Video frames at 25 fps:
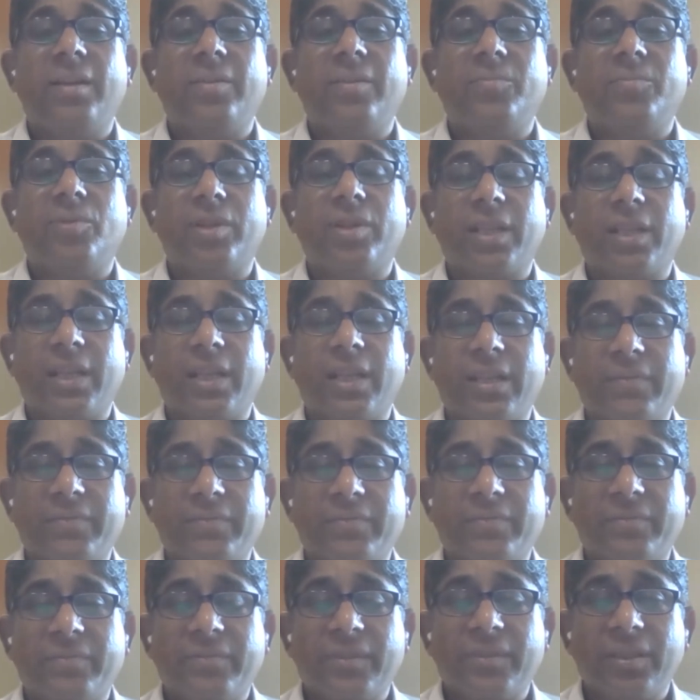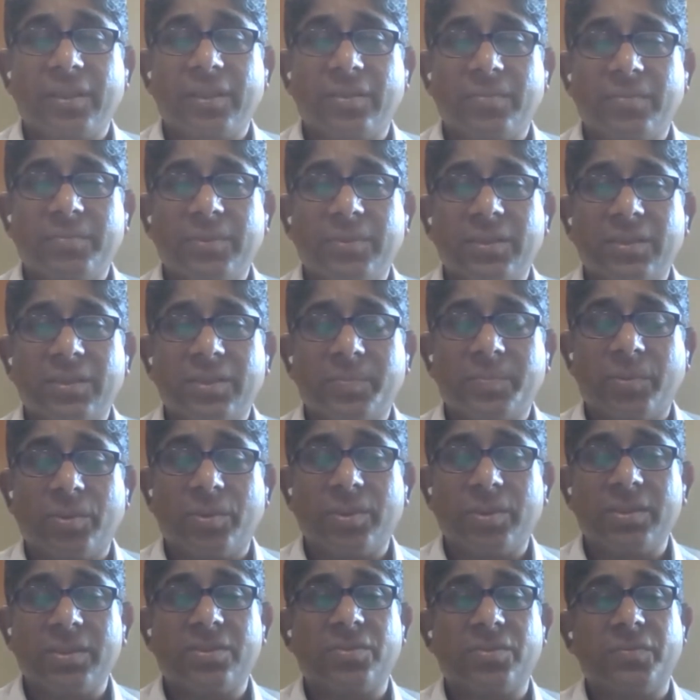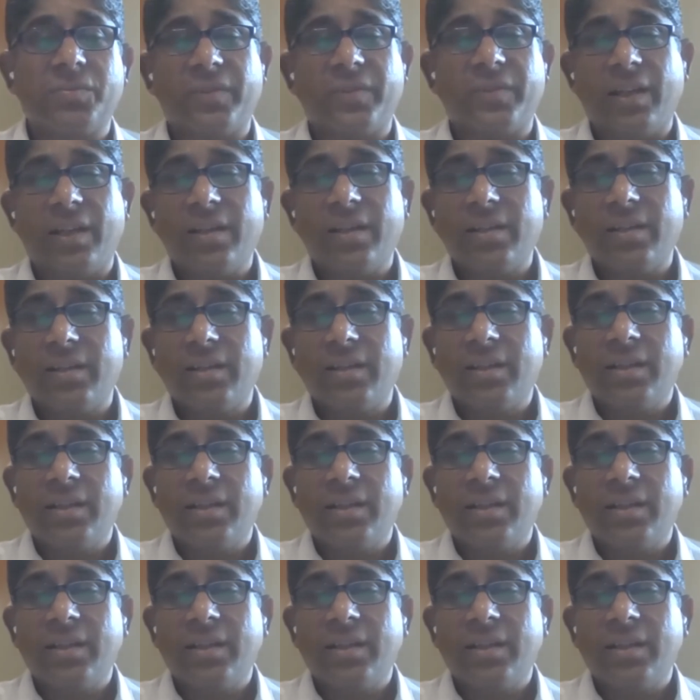what I have, spoken so far,